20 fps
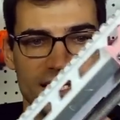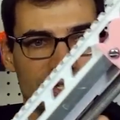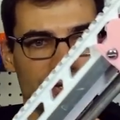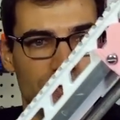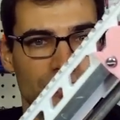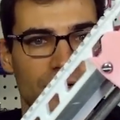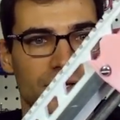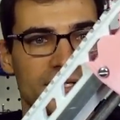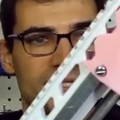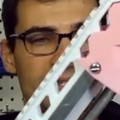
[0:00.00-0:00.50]
So
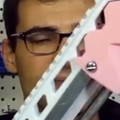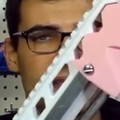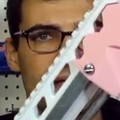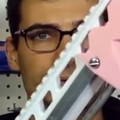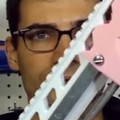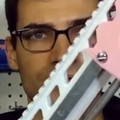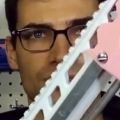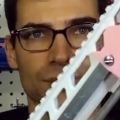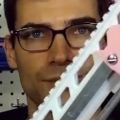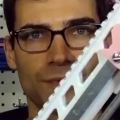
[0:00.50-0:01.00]
notice
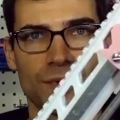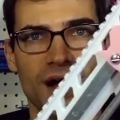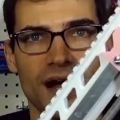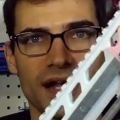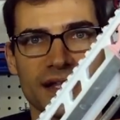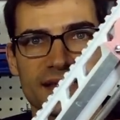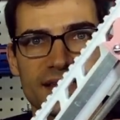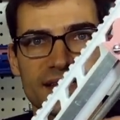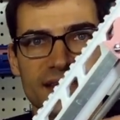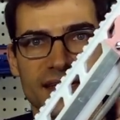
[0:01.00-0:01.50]
the
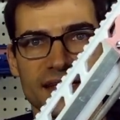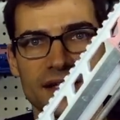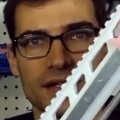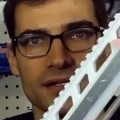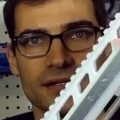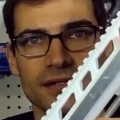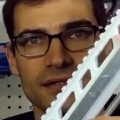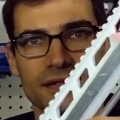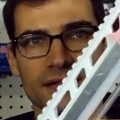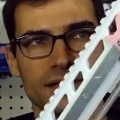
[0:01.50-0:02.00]
rods
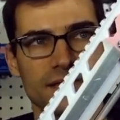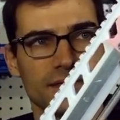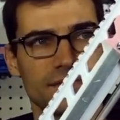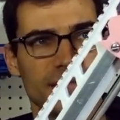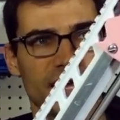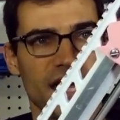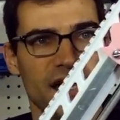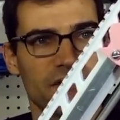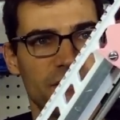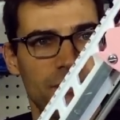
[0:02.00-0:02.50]
here
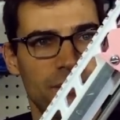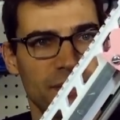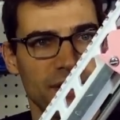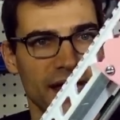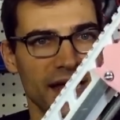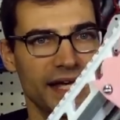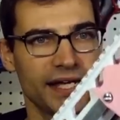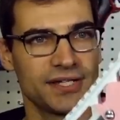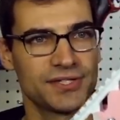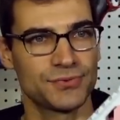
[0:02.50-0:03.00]
have
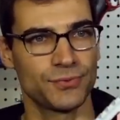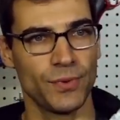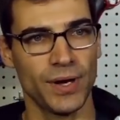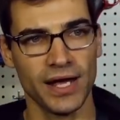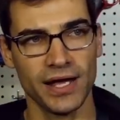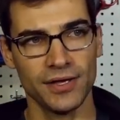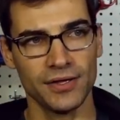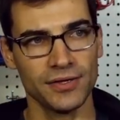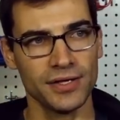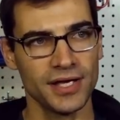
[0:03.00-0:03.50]
play as
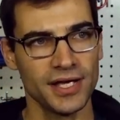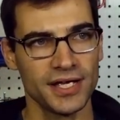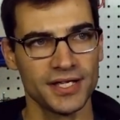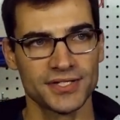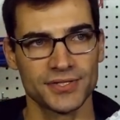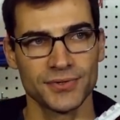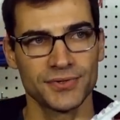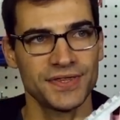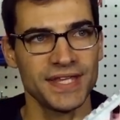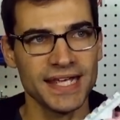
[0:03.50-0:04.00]
well.
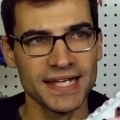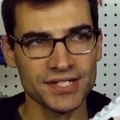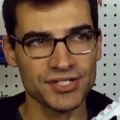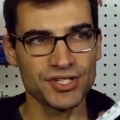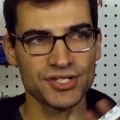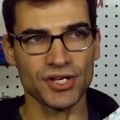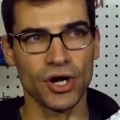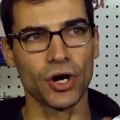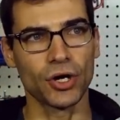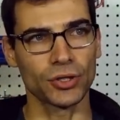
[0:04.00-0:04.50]
So things
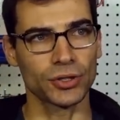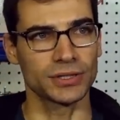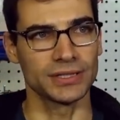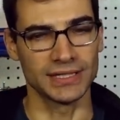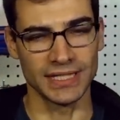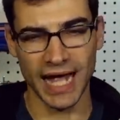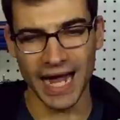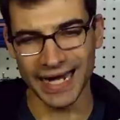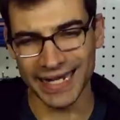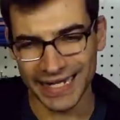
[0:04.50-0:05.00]
just aren't
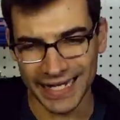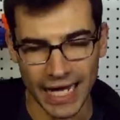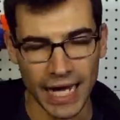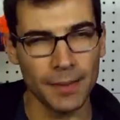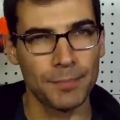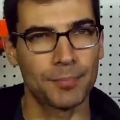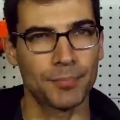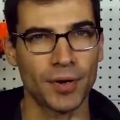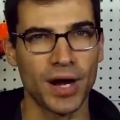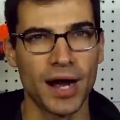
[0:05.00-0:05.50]
lining
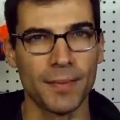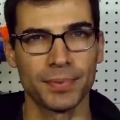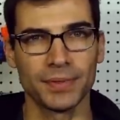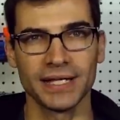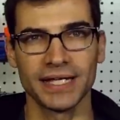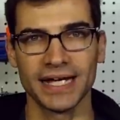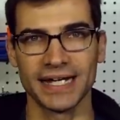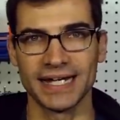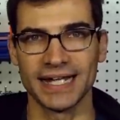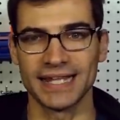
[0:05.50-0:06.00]
up
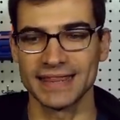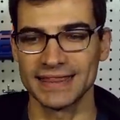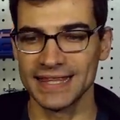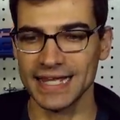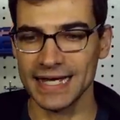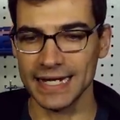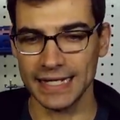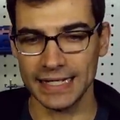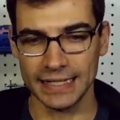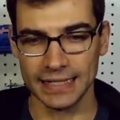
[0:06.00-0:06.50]
properly. And I
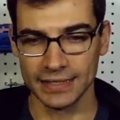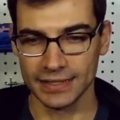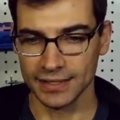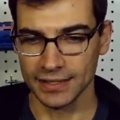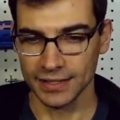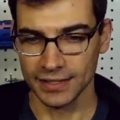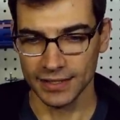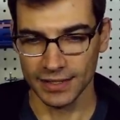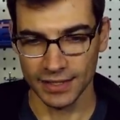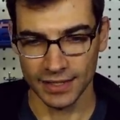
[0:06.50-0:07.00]
think,
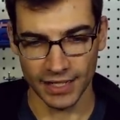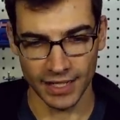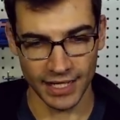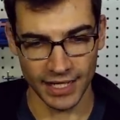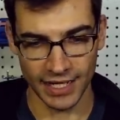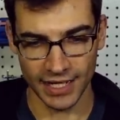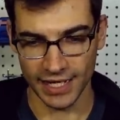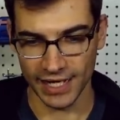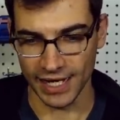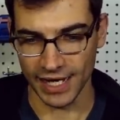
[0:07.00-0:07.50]

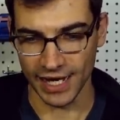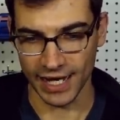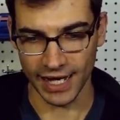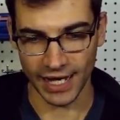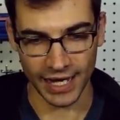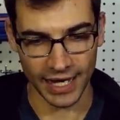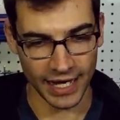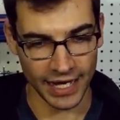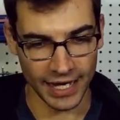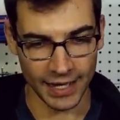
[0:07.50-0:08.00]

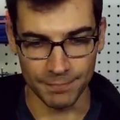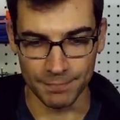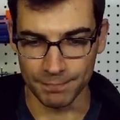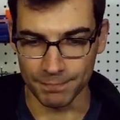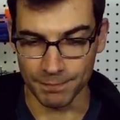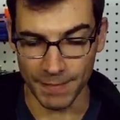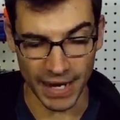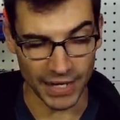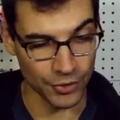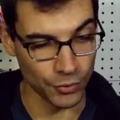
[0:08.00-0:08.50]

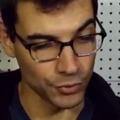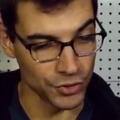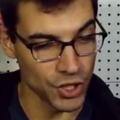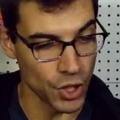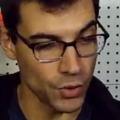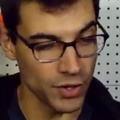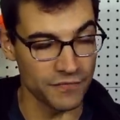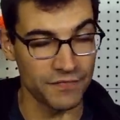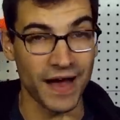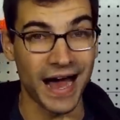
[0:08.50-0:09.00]
I don't
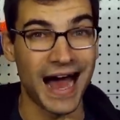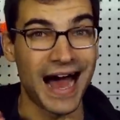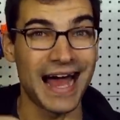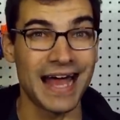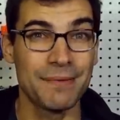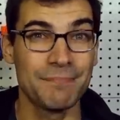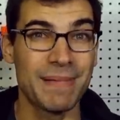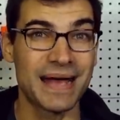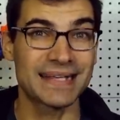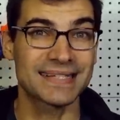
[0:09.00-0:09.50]
know if
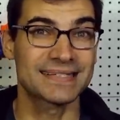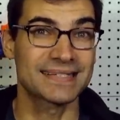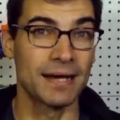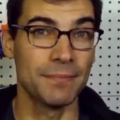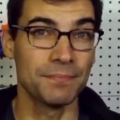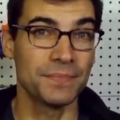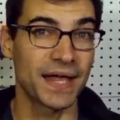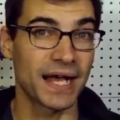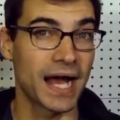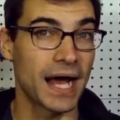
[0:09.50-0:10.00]
I messed
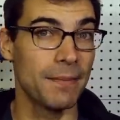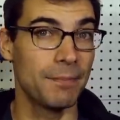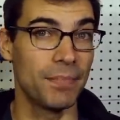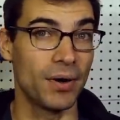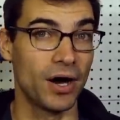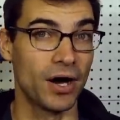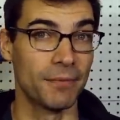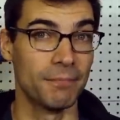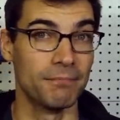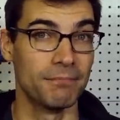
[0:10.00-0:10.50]
something up
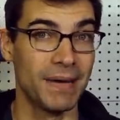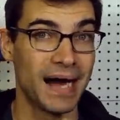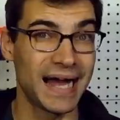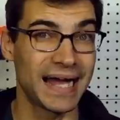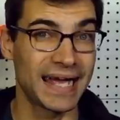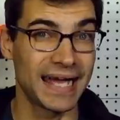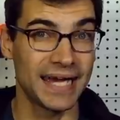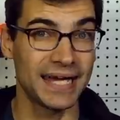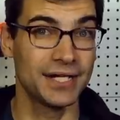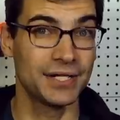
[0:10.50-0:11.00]
on
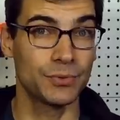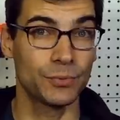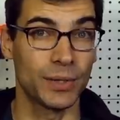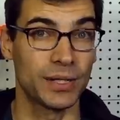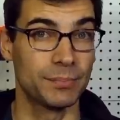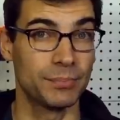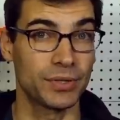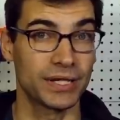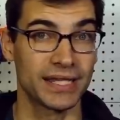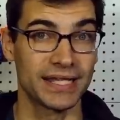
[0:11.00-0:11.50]
my end
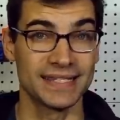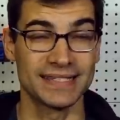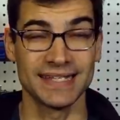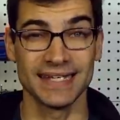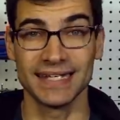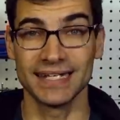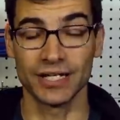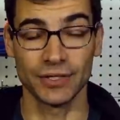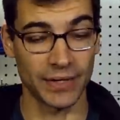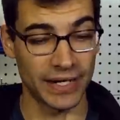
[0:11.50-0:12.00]
when putting these
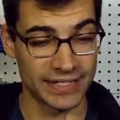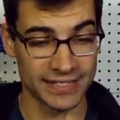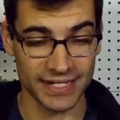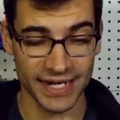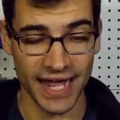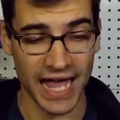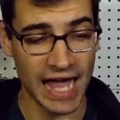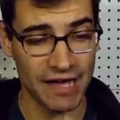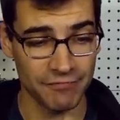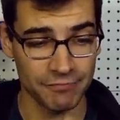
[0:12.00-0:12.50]
in. Granted,
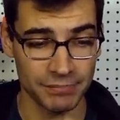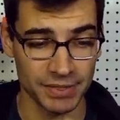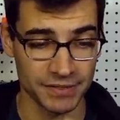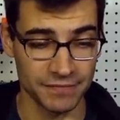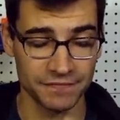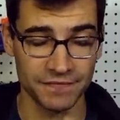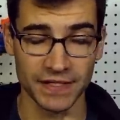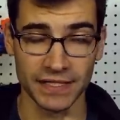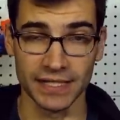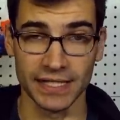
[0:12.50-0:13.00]
I haven't
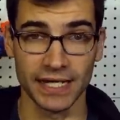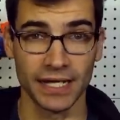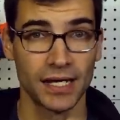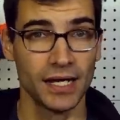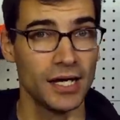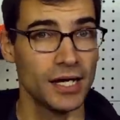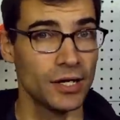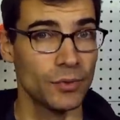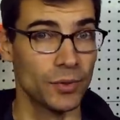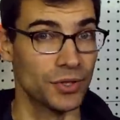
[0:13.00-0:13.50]
been feeling
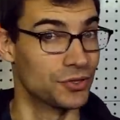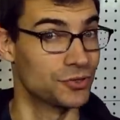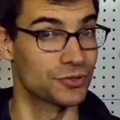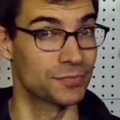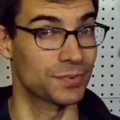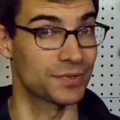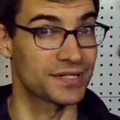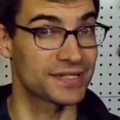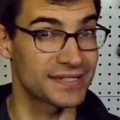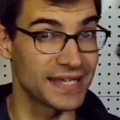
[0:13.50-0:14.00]

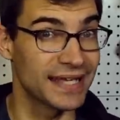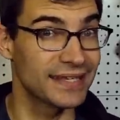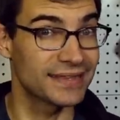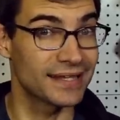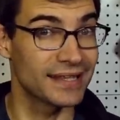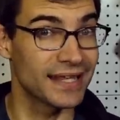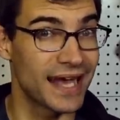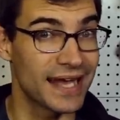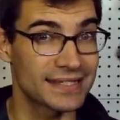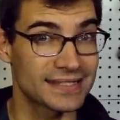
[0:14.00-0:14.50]
100%
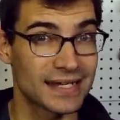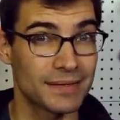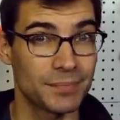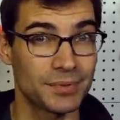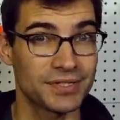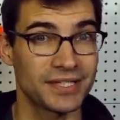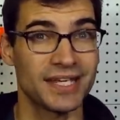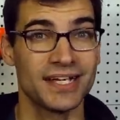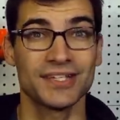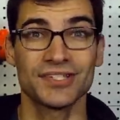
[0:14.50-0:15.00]
the last
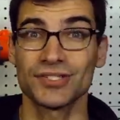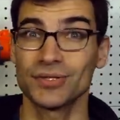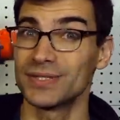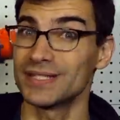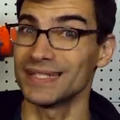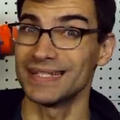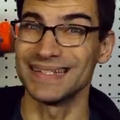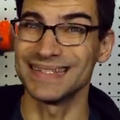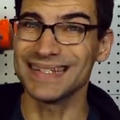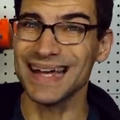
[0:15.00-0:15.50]
couple days, so
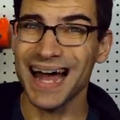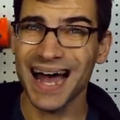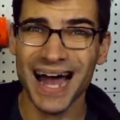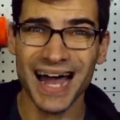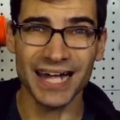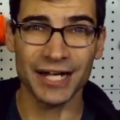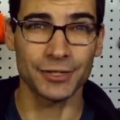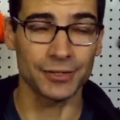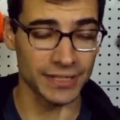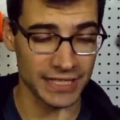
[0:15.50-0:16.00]
it's
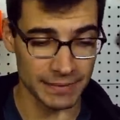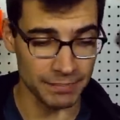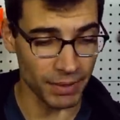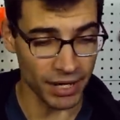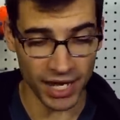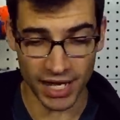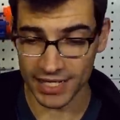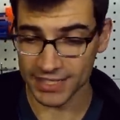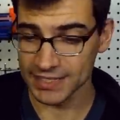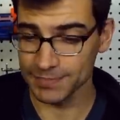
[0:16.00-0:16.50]
entirely
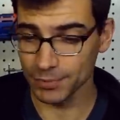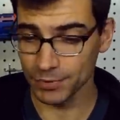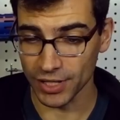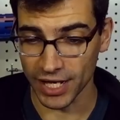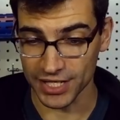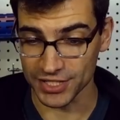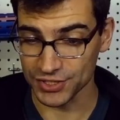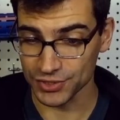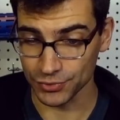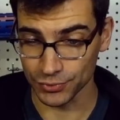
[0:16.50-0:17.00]
possible
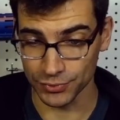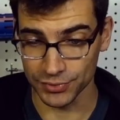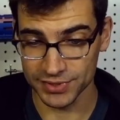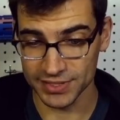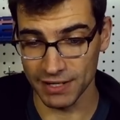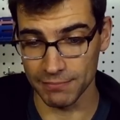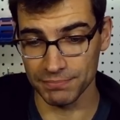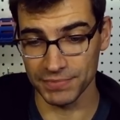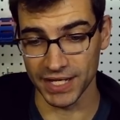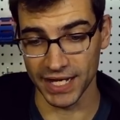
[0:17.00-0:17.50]
I screwed
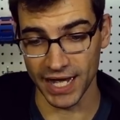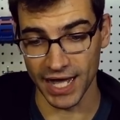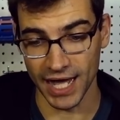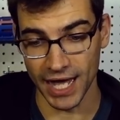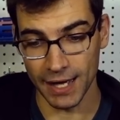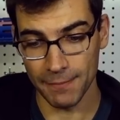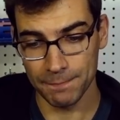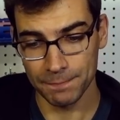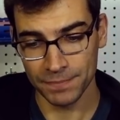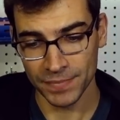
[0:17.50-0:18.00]
something
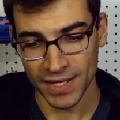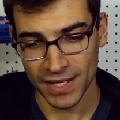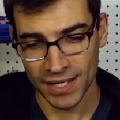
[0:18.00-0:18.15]
up.